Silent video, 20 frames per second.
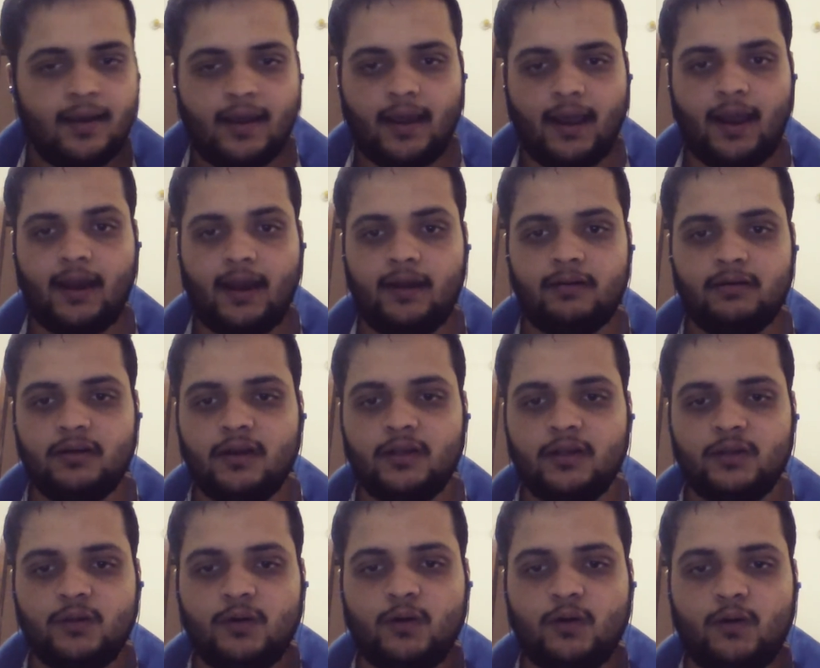And
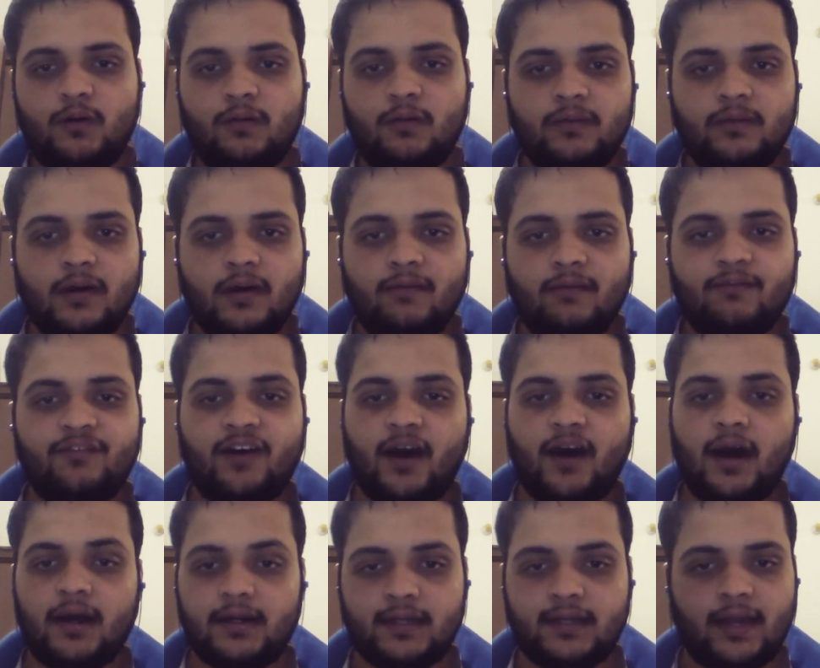
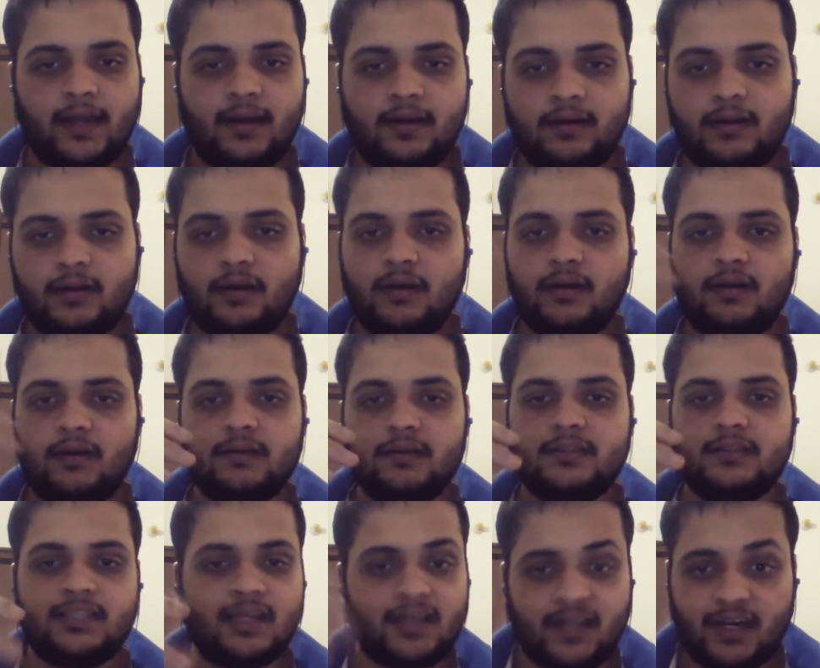VAR can
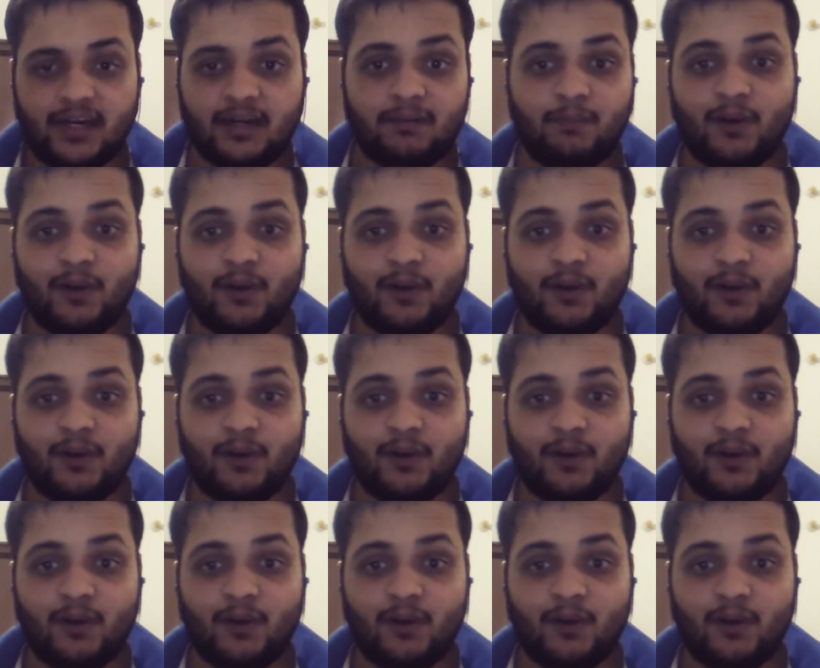suck it